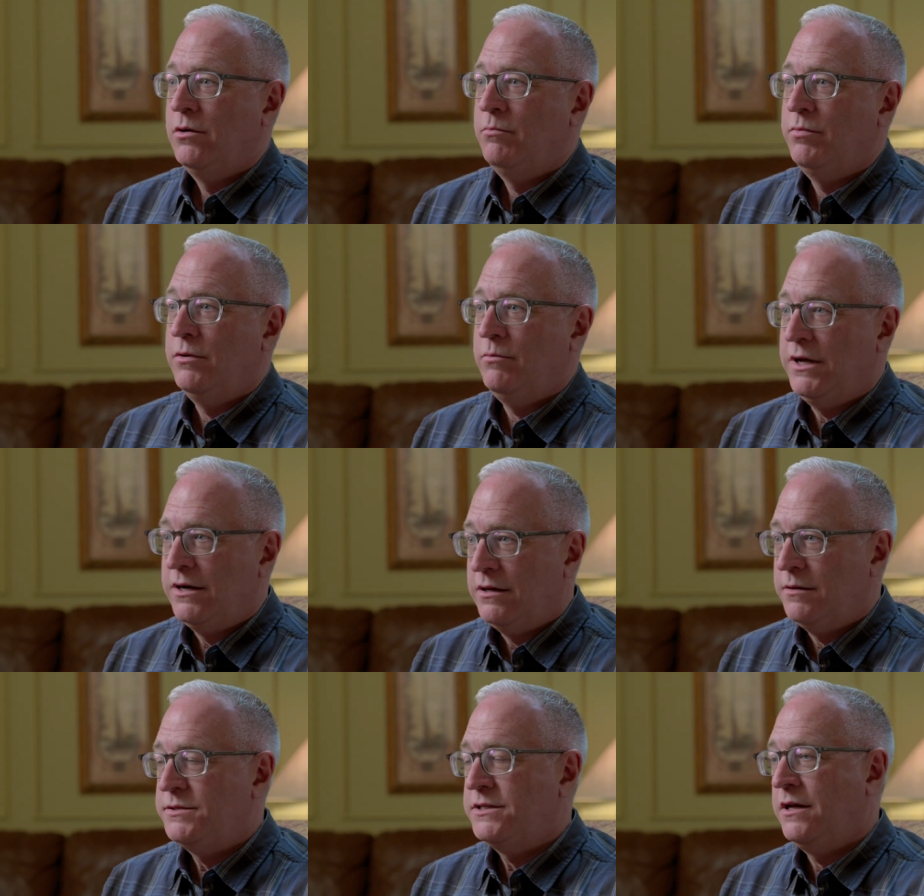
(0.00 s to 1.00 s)
but we ended
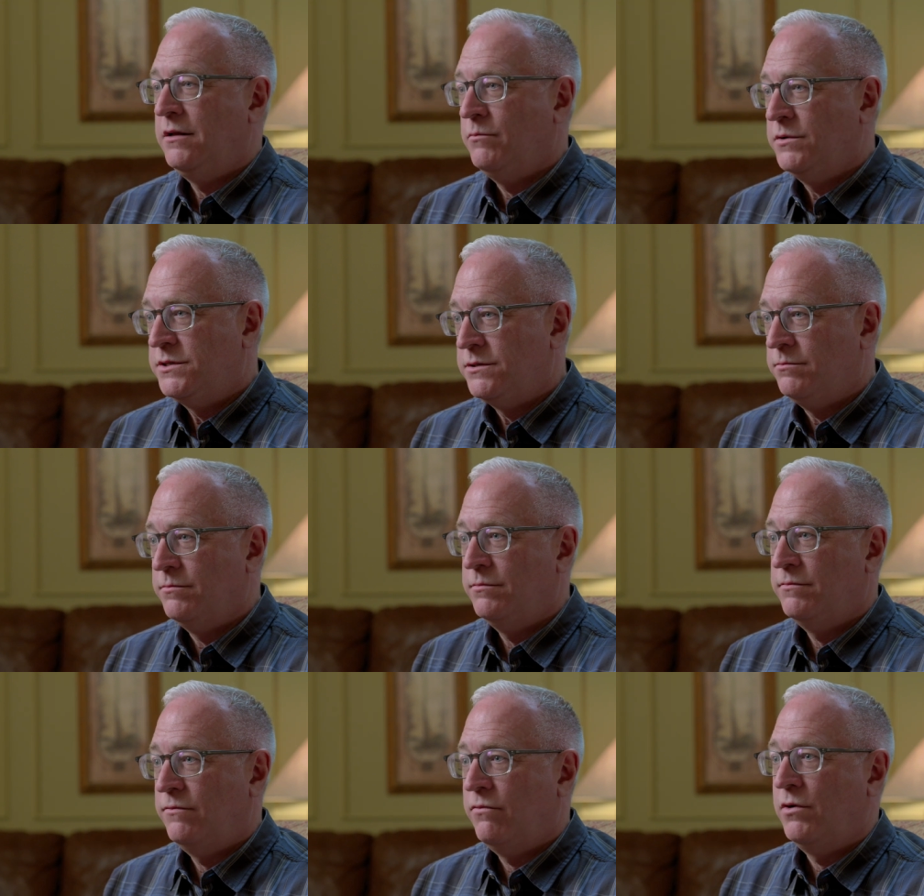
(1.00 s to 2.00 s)
up staying with
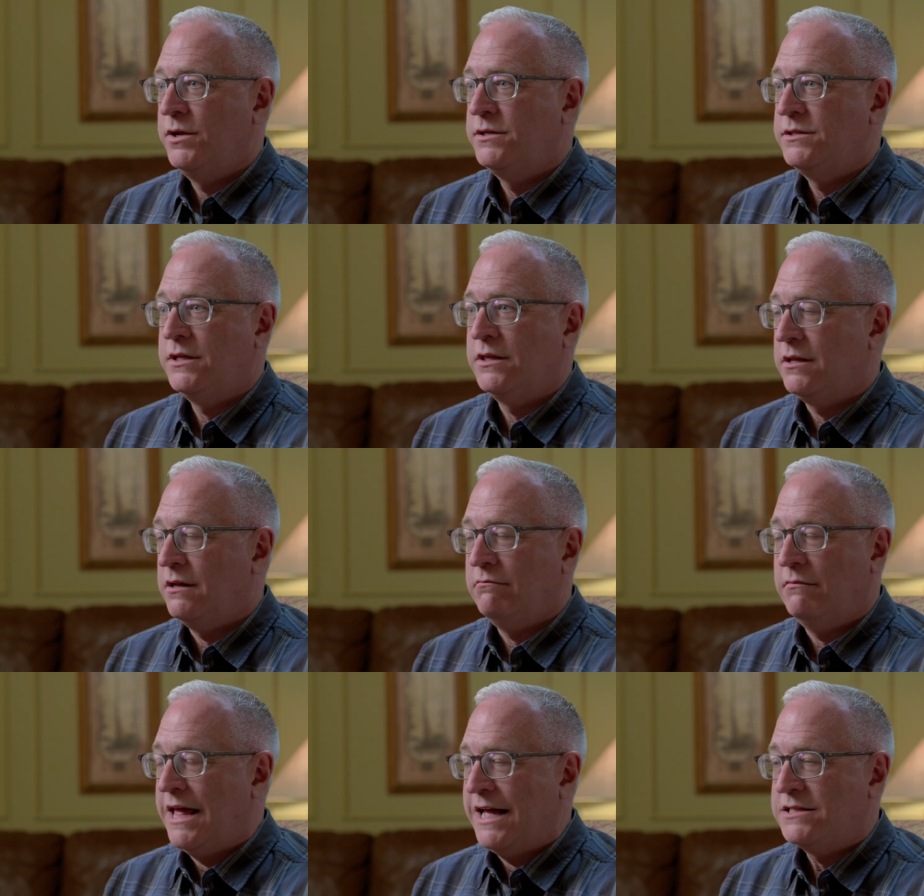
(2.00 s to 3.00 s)
some friends at the
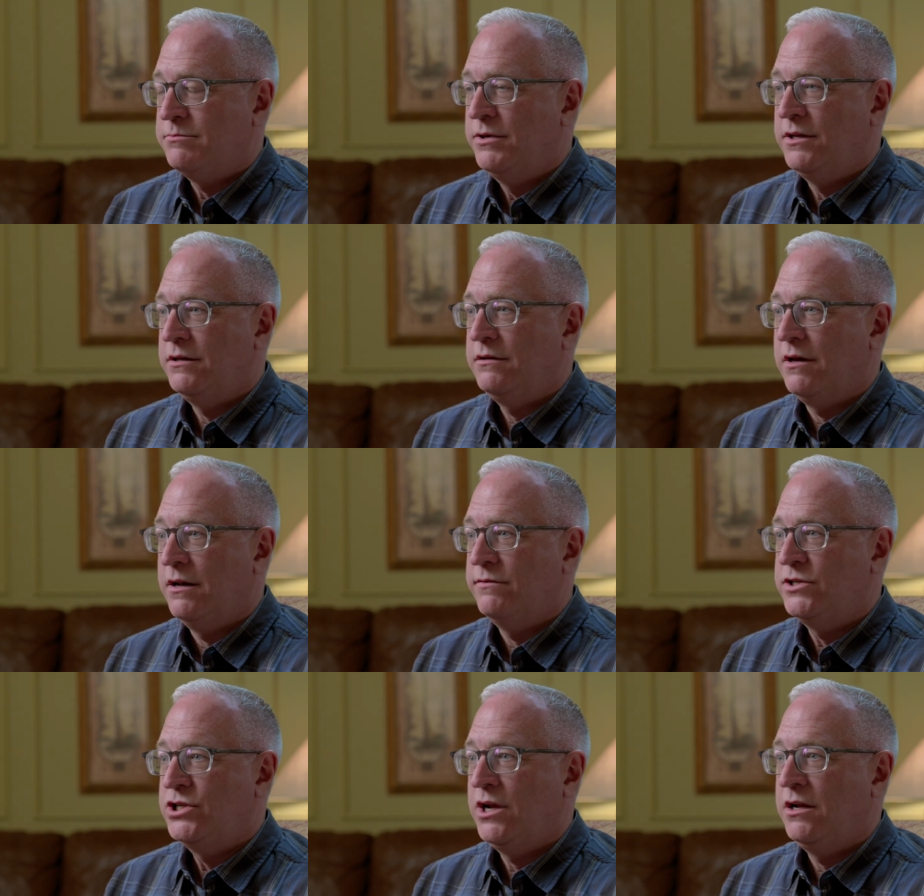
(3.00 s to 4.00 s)
last minute, kind of
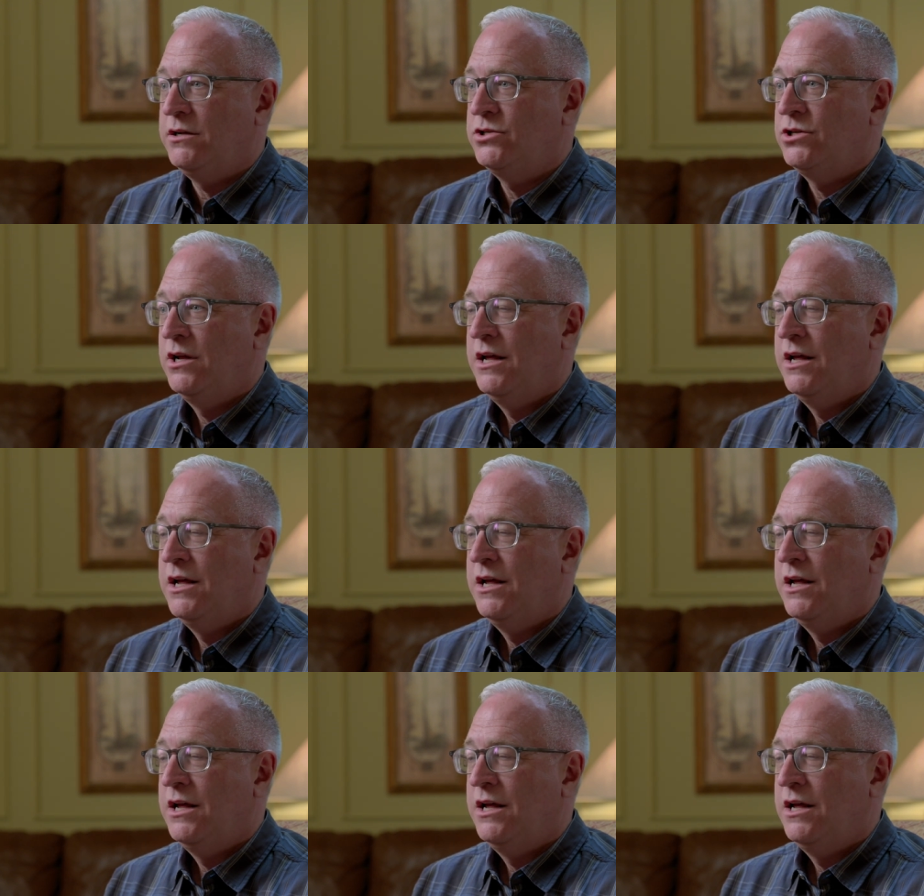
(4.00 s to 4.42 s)
a change.